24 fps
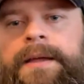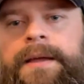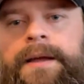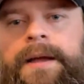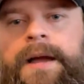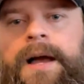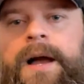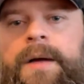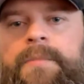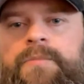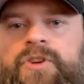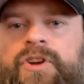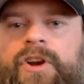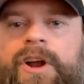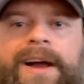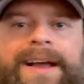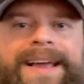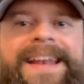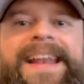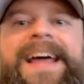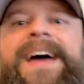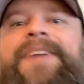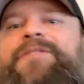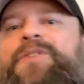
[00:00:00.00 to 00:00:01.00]
you're not
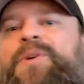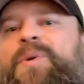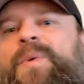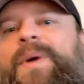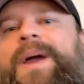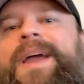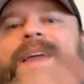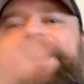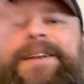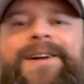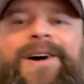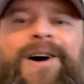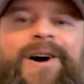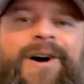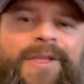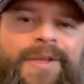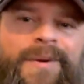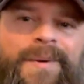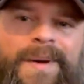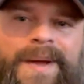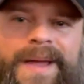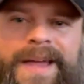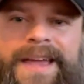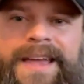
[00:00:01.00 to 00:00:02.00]
going to have to wait all the
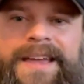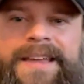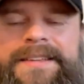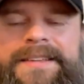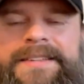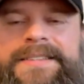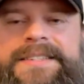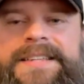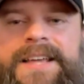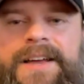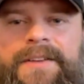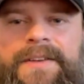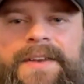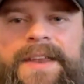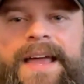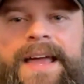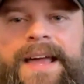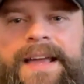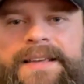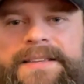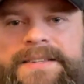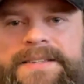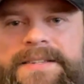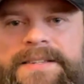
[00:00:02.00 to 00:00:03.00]
way till
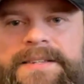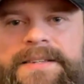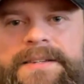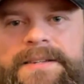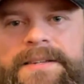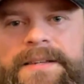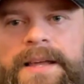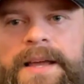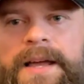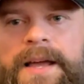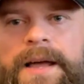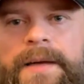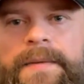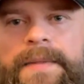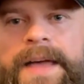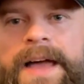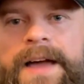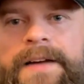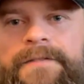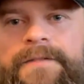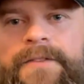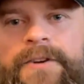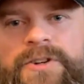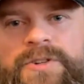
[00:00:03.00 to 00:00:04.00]
next
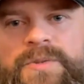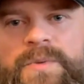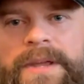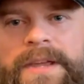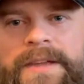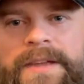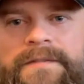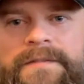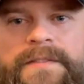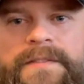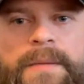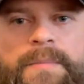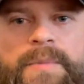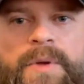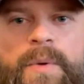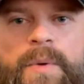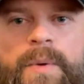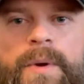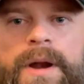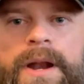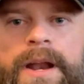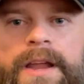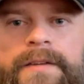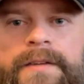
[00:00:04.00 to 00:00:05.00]
that first week in
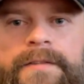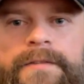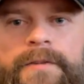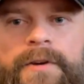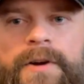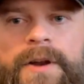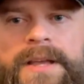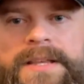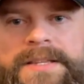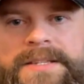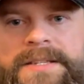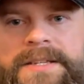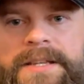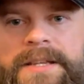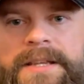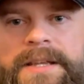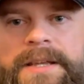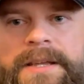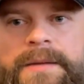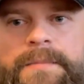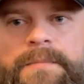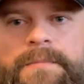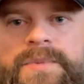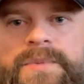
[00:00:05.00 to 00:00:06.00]
February for us
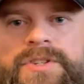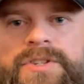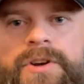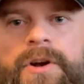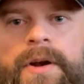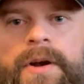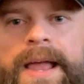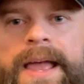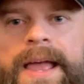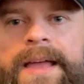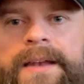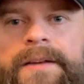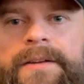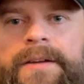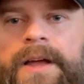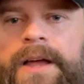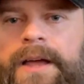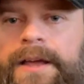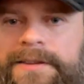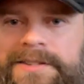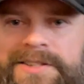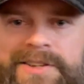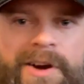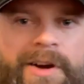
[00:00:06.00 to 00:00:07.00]
to start
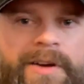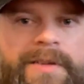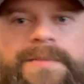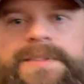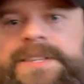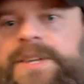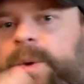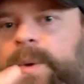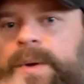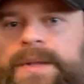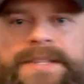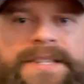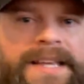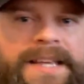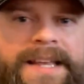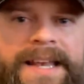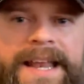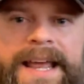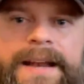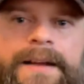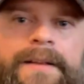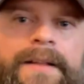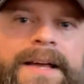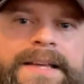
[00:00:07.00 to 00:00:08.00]
sequencing and
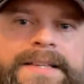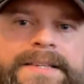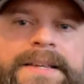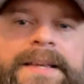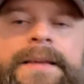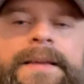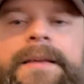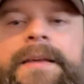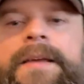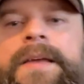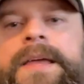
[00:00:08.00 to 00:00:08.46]
analyzing.